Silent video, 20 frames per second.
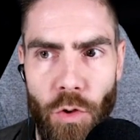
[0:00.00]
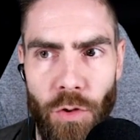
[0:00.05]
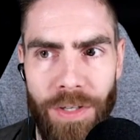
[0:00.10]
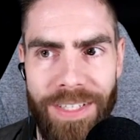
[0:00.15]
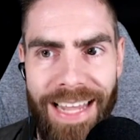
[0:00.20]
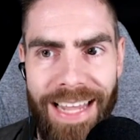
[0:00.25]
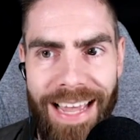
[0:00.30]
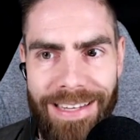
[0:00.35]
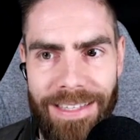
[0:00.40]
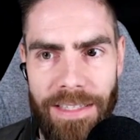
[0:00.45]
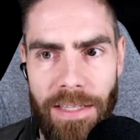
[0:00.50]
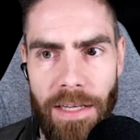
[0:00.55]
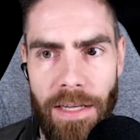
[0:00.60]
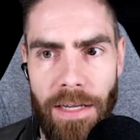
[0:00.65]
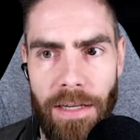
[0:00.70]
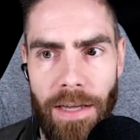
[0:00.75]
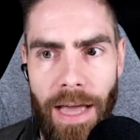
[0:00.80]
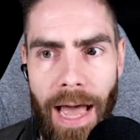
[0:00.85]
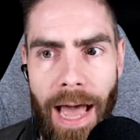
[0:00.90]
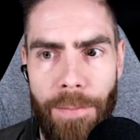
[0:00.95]

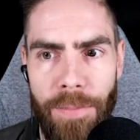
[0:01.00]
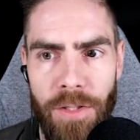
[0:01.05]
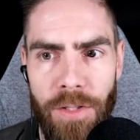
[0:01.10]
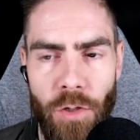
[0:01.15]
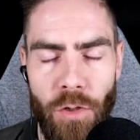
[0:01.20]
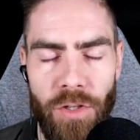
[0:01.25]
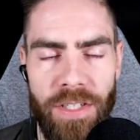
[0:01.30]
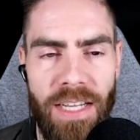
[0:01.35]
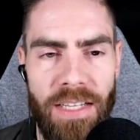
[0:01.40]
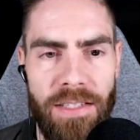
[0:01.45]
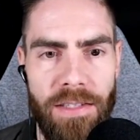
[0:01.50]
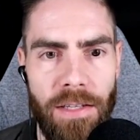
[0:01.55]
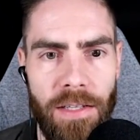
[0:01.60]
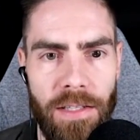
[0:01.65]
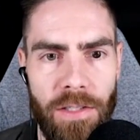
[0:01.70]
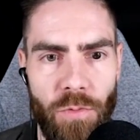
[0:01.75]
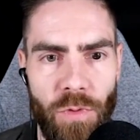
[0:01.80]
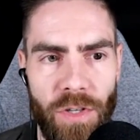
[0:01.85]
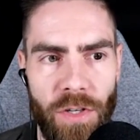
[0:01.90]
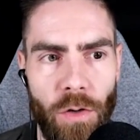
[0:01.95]
testing, amateur testing
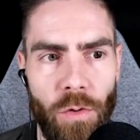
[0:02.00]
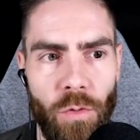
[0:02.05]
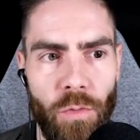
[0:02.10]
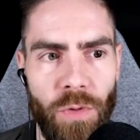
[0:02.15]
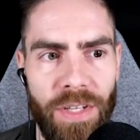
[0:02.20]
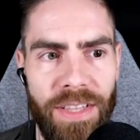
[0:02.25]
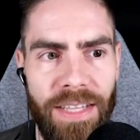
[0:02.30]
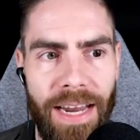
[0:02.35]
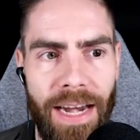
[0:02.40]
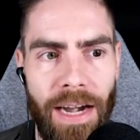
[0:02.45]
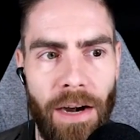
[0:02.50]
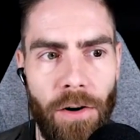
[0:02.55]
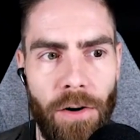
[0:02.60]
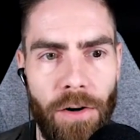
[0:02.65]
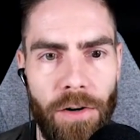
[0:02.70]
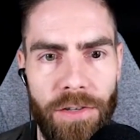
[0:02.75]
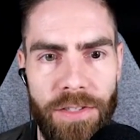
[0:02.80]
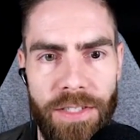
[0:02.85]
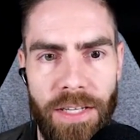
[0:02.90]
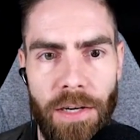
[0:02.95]
is riddled with
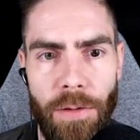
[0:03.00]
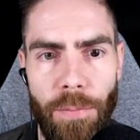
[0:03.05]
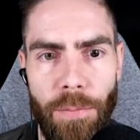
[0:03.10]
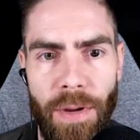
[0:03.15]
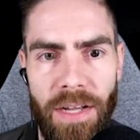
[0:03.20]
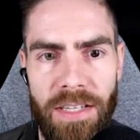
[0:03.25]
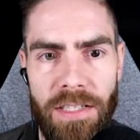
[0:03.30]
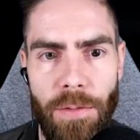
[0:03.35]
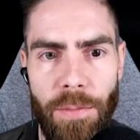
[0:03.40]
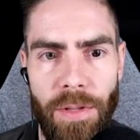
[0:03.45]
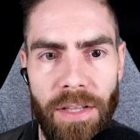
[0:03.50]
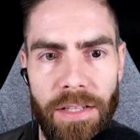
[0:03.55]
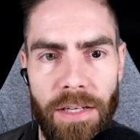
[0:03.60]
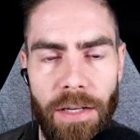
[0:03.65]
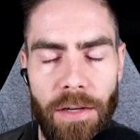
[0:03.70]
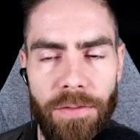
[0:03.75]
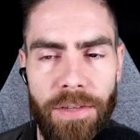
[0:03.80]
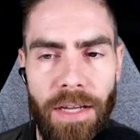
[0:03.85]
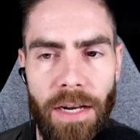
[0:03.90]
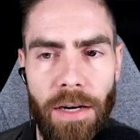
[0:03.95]
errors and the
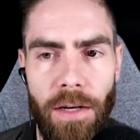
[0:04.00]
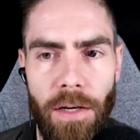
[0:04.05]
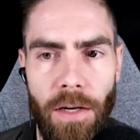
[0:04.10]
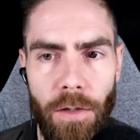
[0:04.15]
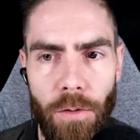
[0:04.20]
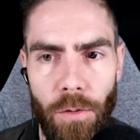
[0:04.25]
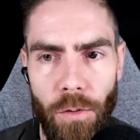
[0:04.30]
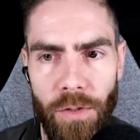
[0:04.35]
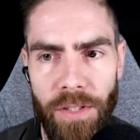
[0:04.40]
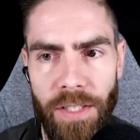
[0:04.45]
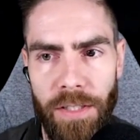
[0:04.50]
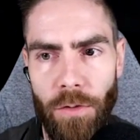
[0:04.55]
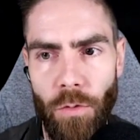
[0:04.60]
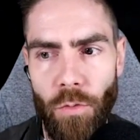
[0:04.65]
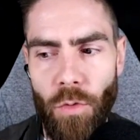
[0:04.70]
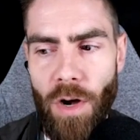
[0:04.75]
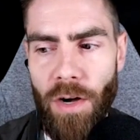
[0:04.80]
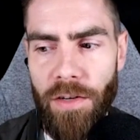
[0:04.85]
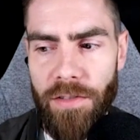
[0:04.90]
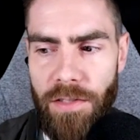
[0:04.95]
possibility of kind of concluding the
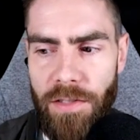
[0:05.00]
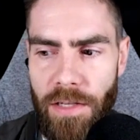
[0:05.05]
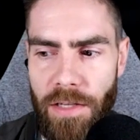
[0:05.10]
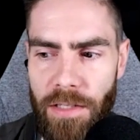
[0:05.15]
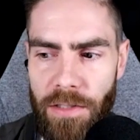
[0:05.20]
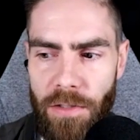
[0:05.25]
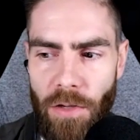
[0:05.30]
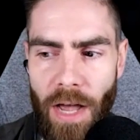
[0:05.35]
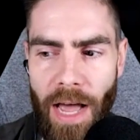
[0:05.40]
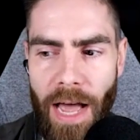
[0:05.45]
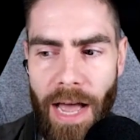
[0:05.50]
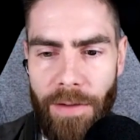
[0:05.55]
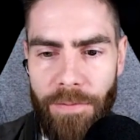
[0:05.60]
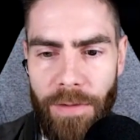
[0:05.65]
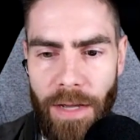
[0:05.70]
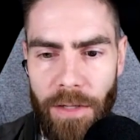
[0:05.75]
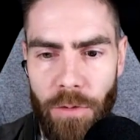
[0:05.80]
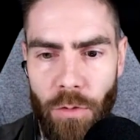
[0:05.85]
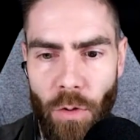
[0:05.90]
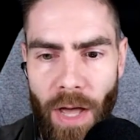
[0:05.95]
wrong thing. So I have,
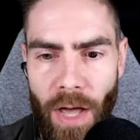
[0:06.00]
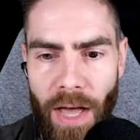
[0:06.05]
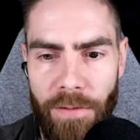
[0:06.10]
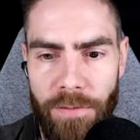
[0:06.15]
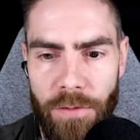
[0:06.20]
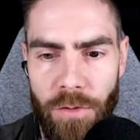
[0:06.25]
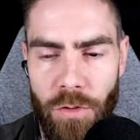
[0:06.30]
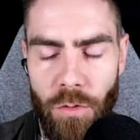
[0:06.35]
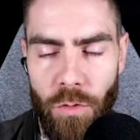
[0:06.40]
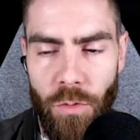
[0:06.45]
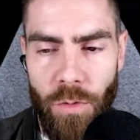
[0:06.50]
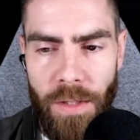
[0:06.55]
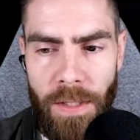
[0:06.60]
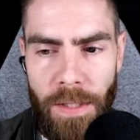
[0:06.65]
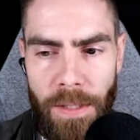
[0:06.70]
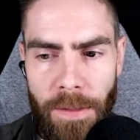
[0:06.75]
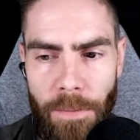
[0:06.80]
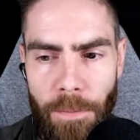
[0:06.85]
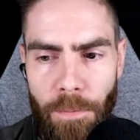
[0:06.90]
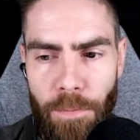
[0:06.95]
I do have to
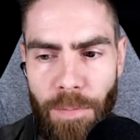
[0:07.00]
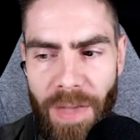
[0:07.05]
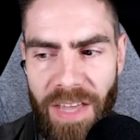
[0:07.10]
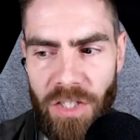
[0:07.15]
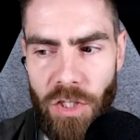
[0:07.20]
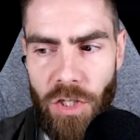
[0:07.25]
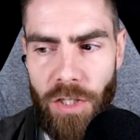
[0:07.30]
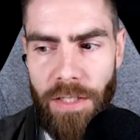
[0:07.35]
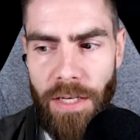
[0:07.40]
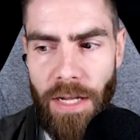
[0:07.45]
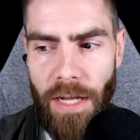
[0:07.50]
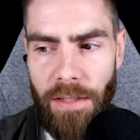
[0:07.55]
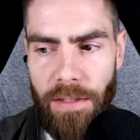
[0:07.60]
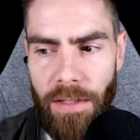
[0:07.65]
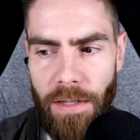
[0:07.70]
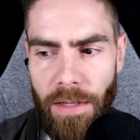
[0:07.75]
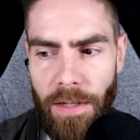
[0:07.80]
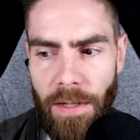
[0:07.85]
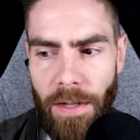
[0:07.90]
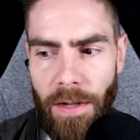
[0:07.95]
mention that.
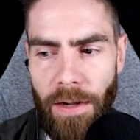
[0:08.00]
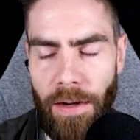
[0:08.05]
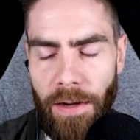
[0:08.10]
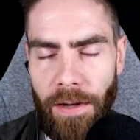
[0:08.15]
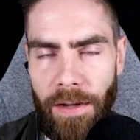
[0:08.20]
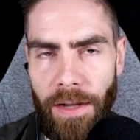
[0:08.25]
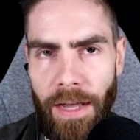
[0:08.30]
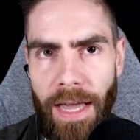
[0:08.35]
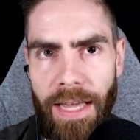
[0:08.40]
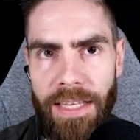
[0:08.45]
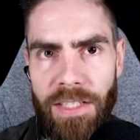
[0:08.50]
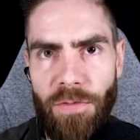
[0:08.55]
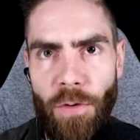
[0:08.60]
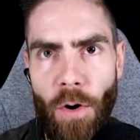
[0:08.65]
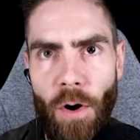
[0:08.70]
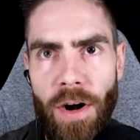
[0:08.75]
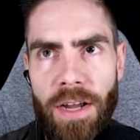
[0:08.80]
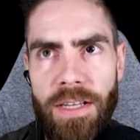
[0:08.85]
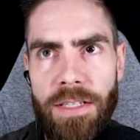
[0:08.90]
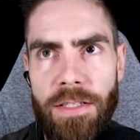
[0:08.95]
Uh, as
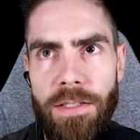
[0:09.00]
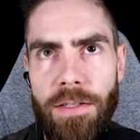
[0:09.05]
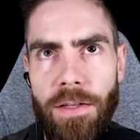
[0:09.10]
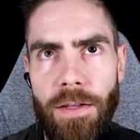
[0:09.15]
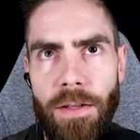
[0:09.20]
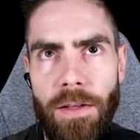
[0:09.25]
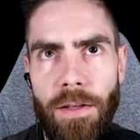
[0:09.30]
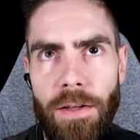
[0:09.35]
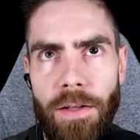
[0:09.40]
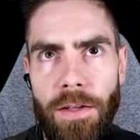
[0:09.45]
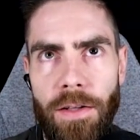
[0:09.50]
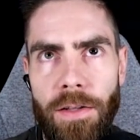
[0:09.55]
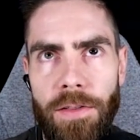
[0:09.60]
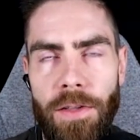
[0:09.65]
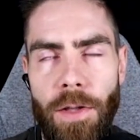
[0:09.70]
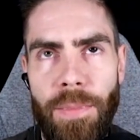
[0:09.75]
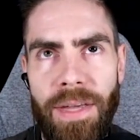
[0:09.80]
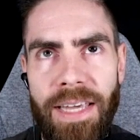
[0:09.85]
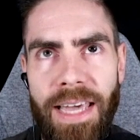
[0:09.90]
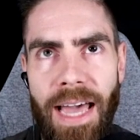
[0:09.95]
far as
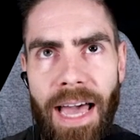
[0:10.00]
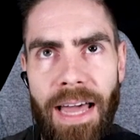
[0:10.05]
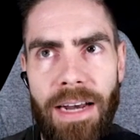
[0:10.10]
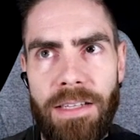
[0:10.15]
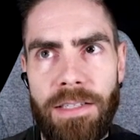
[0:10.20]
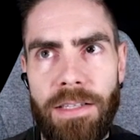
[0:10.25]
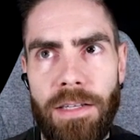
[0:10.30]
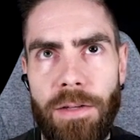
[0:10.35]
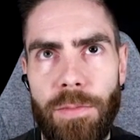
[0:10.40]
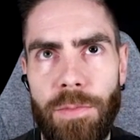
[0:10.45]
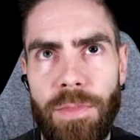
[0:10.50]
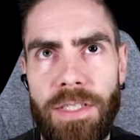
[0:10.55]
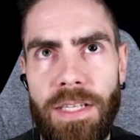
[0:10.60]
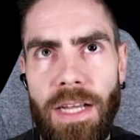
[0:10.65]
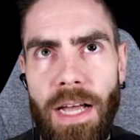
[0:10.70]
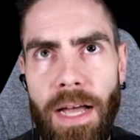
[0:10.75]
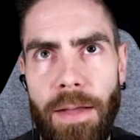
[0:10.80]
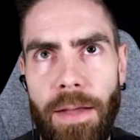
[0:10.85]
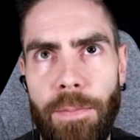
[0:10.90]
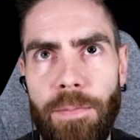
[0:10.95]
the mechanisms,
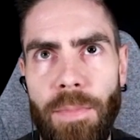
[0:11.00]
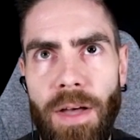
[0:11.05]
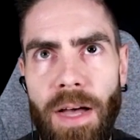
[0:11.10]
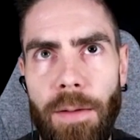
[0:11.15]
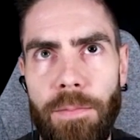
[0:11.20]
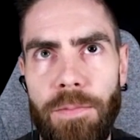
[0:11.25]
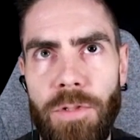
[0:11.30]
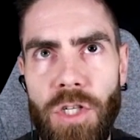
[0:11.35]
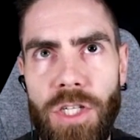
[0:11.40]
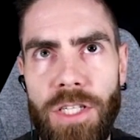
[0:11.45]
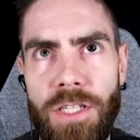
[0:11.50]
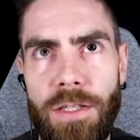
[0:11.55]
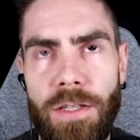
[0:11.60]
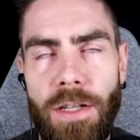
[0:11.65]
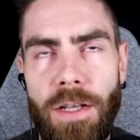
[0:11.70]
I'm, I'm just